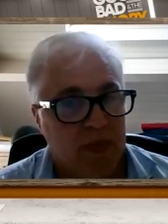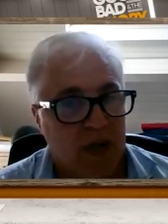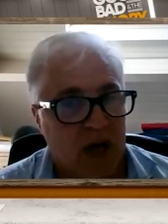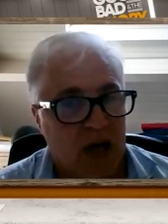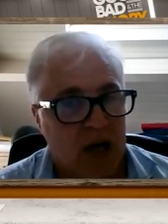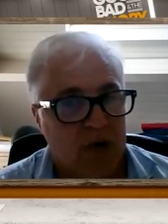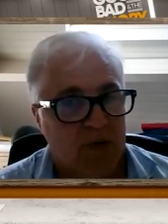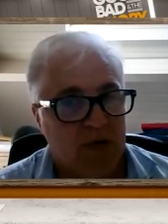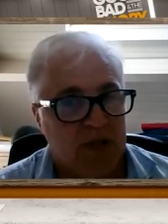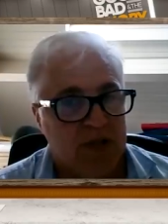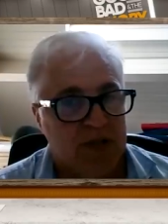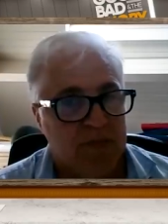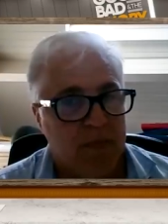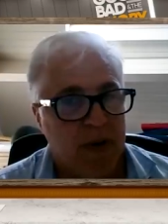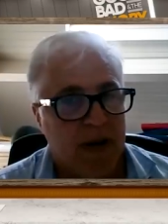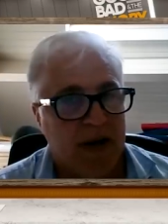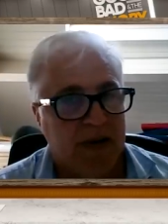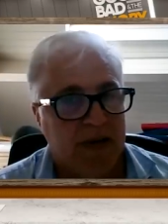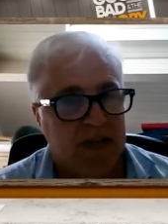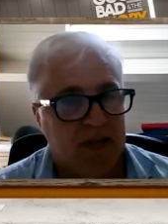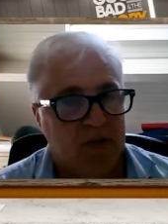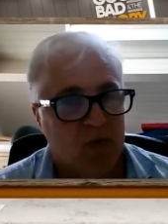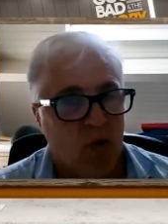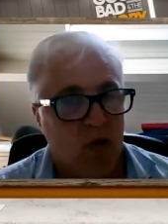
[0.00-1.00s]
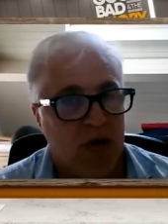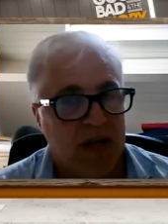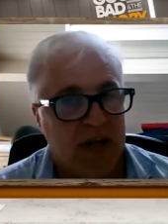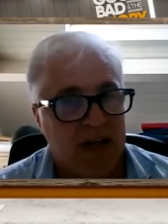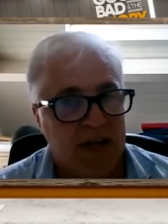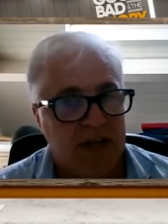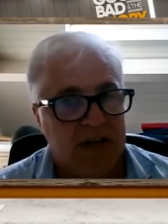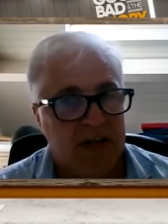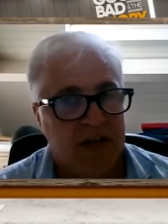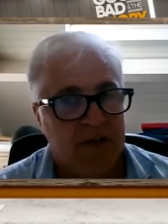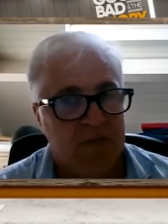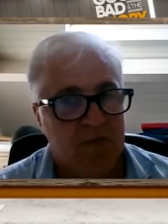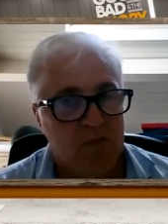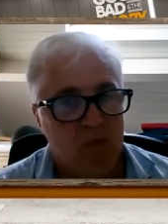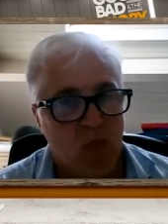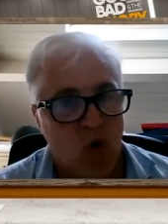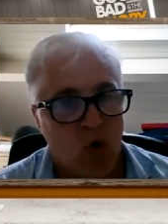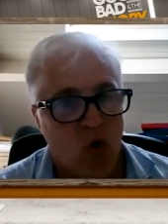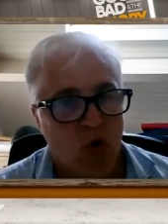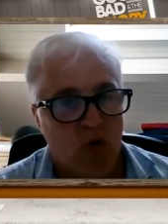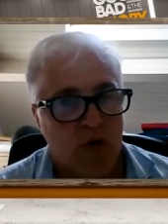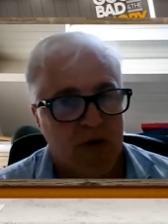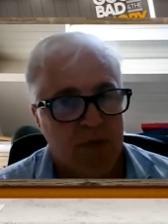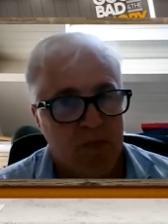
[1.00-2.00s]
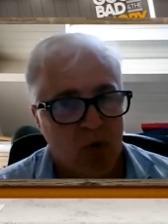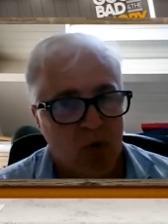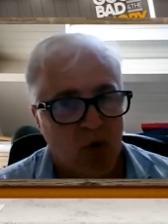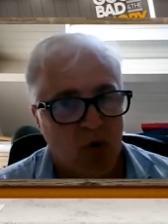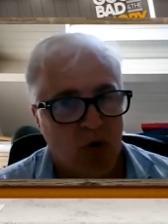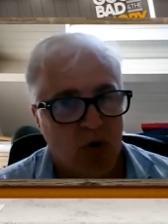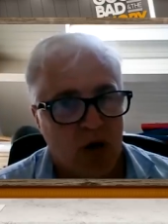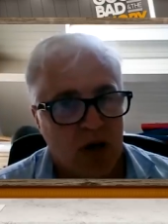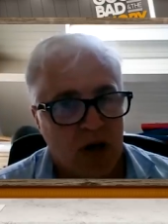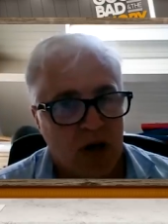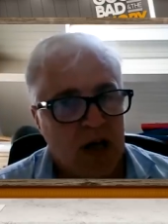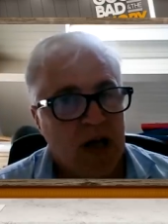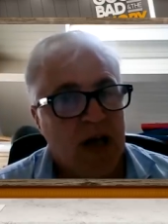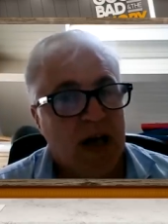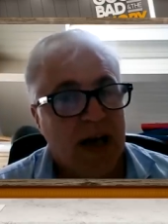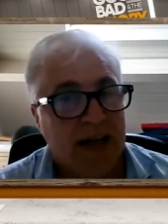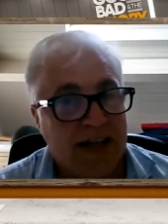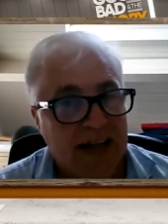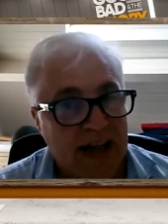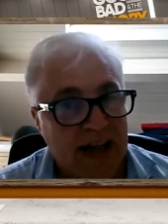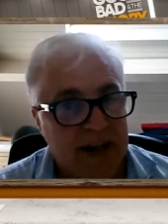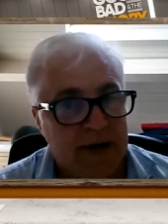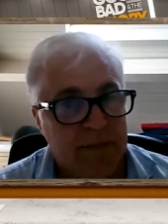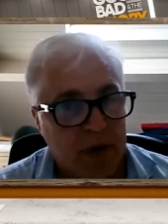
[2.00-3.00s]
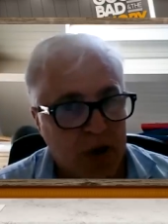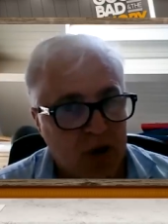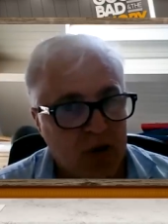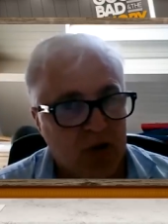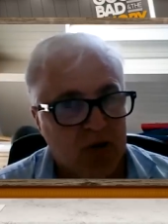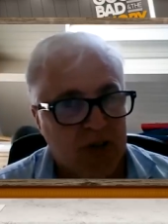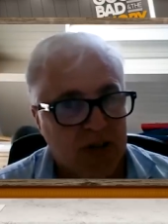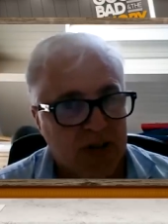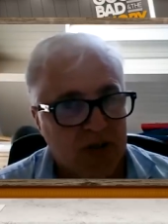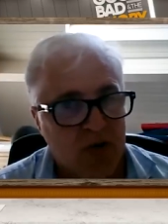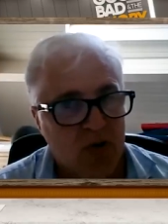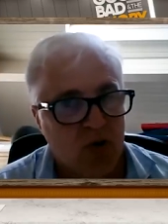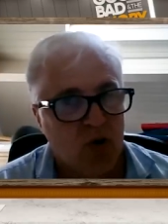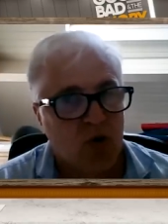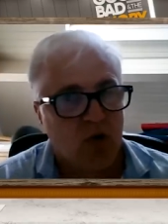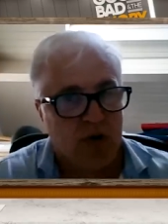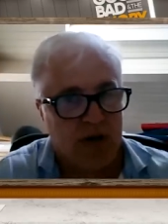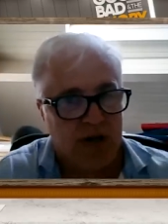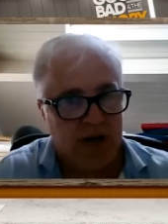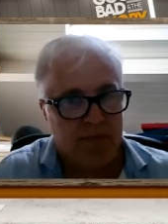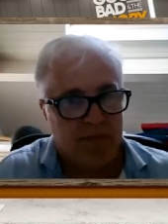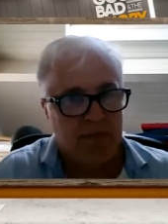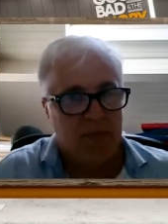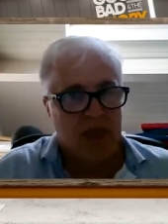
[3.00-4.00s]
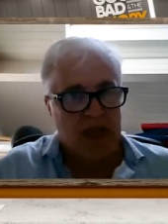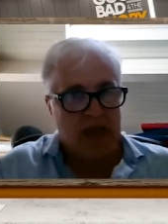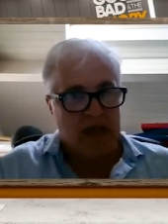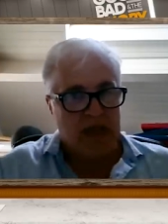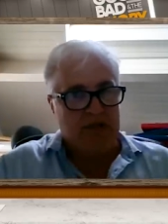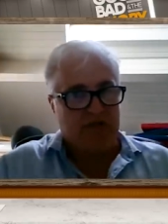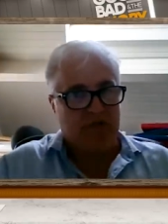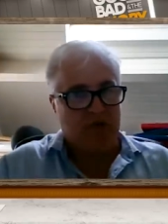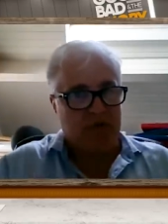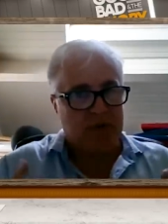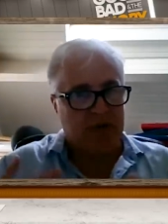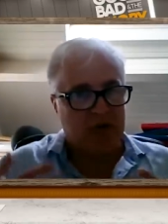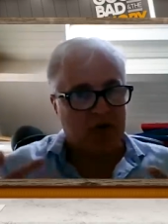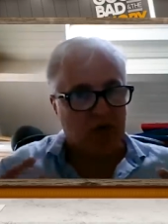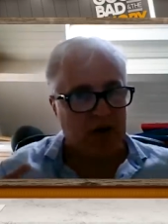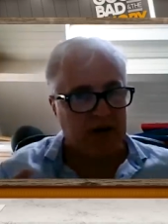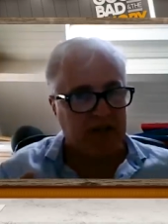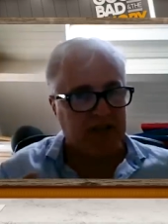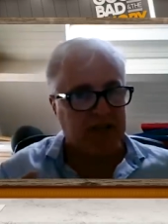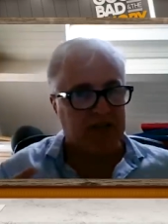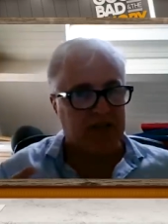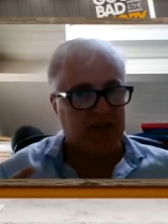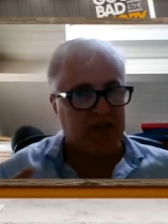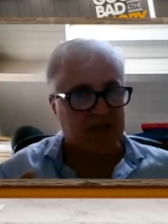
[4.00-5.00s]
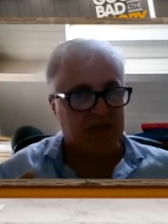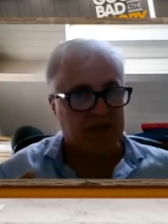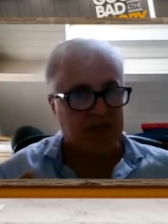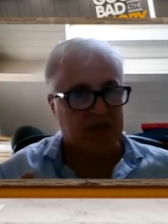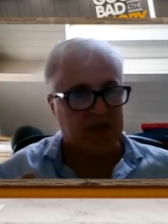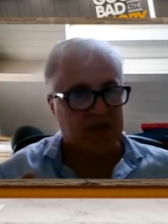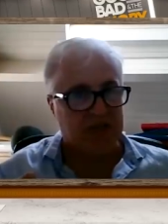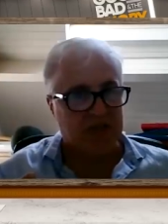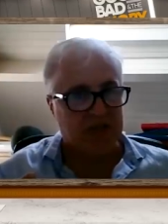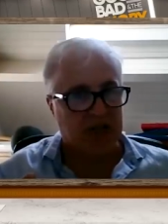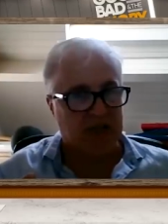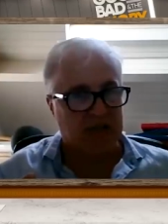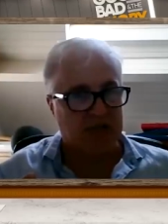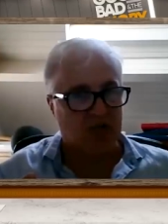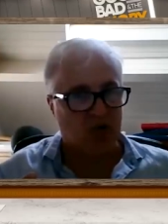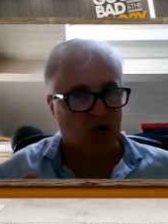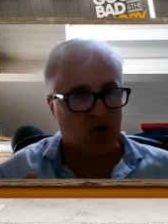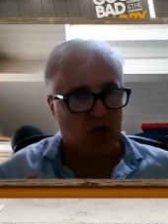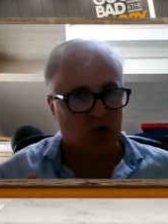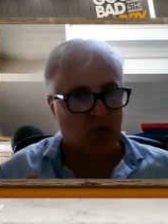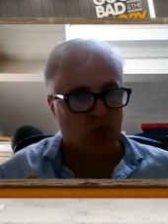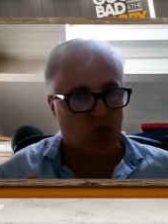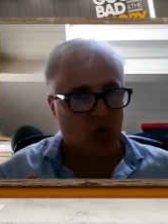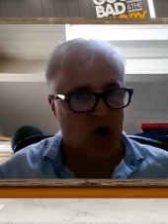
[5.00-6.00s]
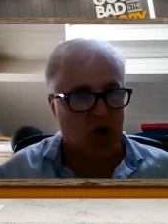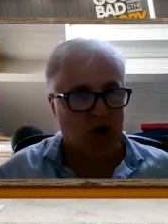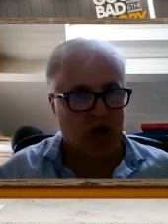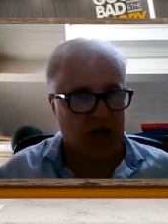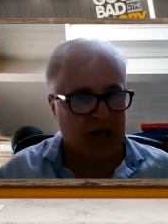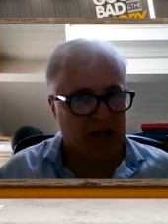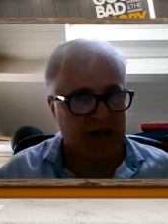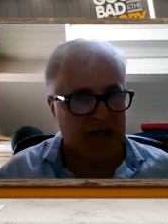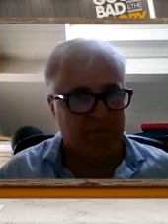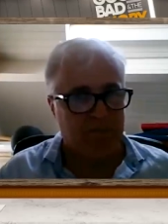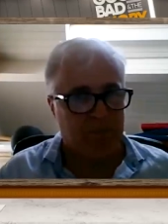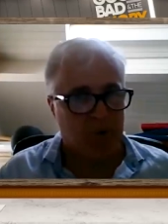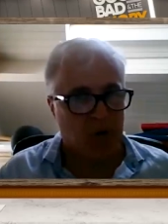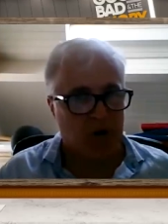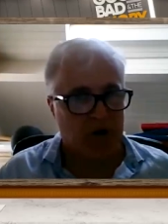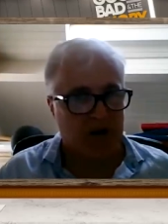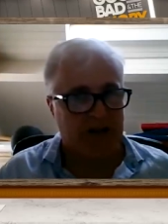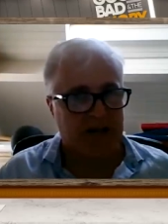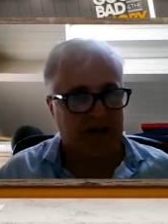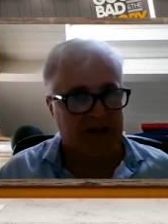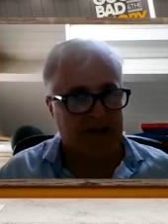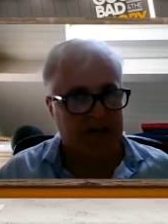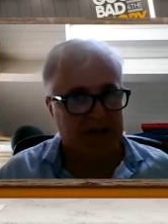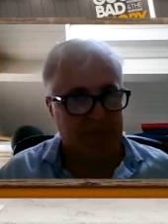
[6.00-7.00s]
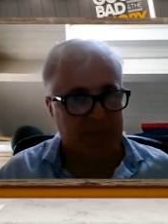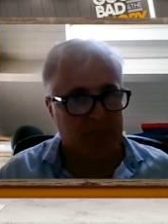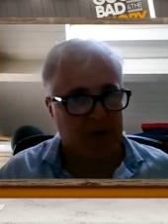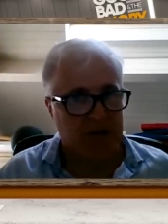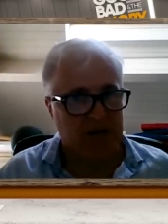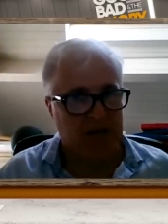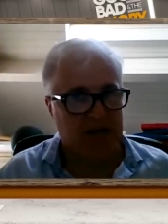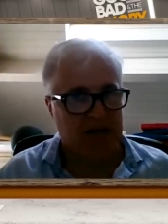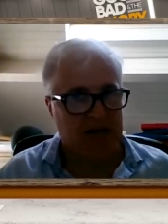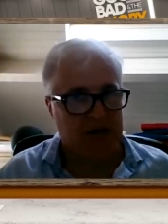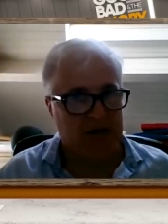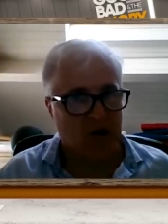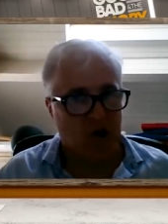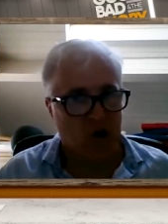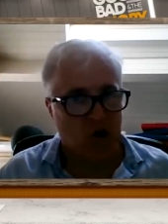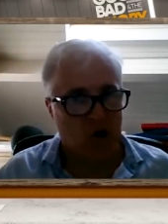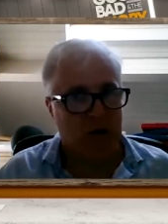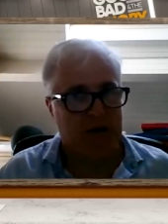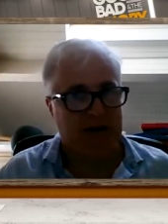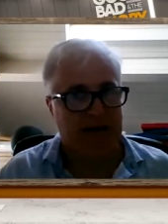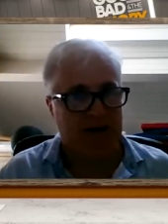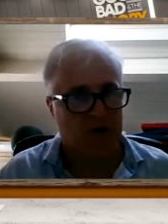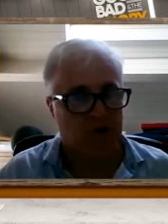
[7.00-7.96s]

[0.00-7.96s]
I respected what he did more and more. Again, because I saw it from a greater distance. I saw the work he put in to being who he